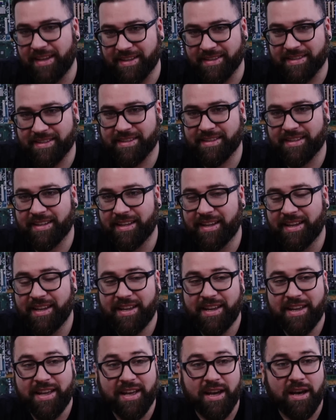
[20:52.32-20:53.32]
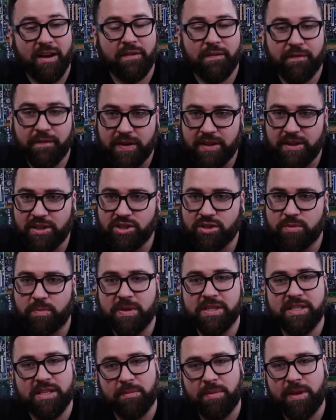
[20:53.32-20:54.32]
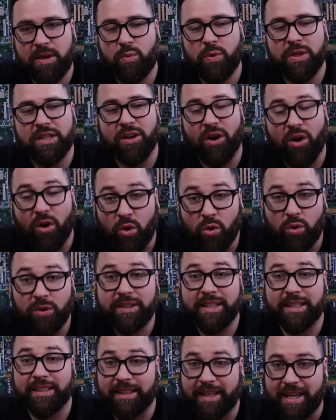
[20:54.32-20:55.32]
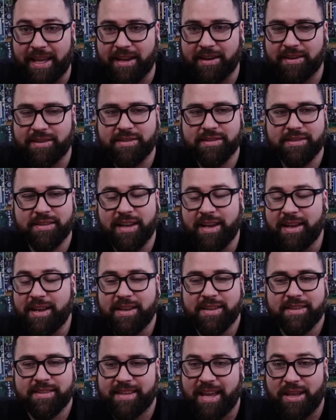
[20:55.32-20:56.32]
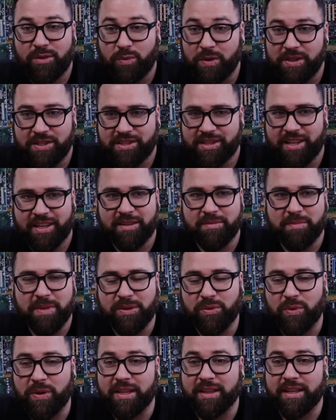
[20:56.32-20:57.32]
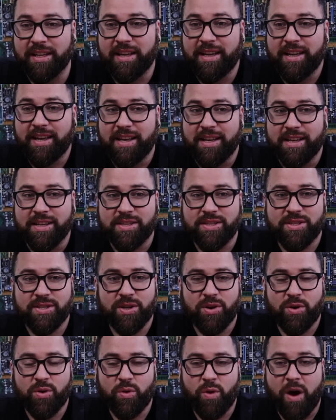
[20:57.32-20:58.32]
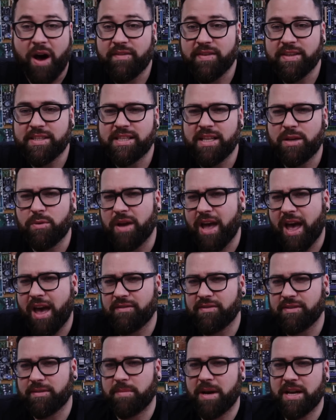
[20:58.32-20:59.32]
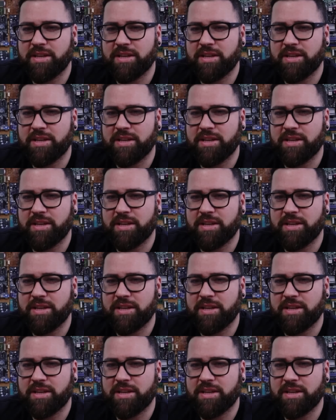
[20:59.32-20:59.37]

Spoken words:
this, a finished PCB with all the layers sandwiched in between. So obviously we have a